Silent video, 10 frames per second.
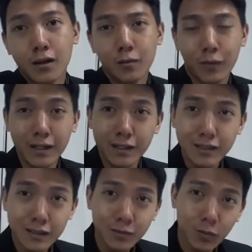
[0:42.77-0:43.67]
My
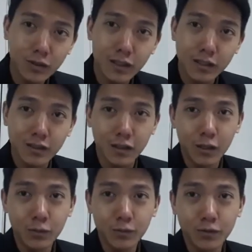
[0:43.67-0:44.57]
latest projects include
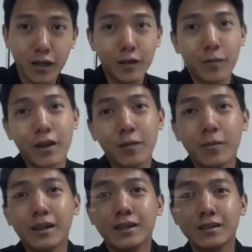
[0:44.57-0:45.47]
a
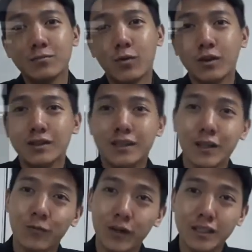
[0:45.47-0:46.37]
mathematical model
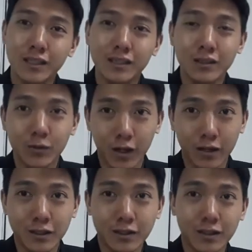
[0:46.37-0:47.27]
generation to
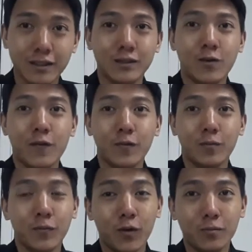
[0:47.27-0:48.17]
characterize driver
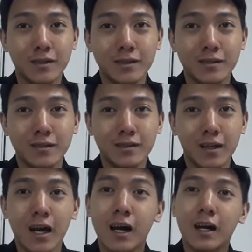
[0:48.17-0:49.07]
performance,
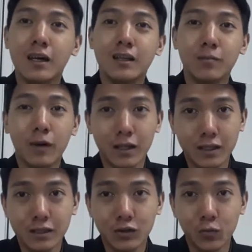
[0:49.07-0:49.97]
and my
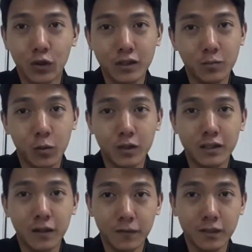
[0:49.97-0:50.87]
latest motorsport
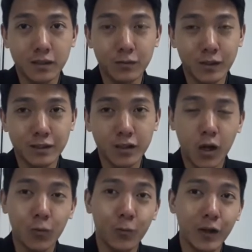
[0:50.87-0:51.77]
endeavor was
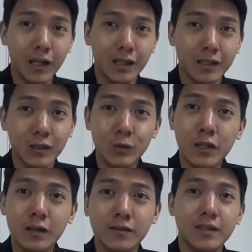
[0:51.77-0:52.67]
winning the
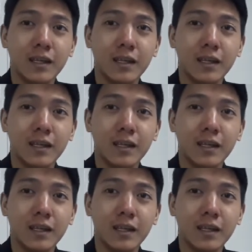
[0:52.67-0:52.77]
2019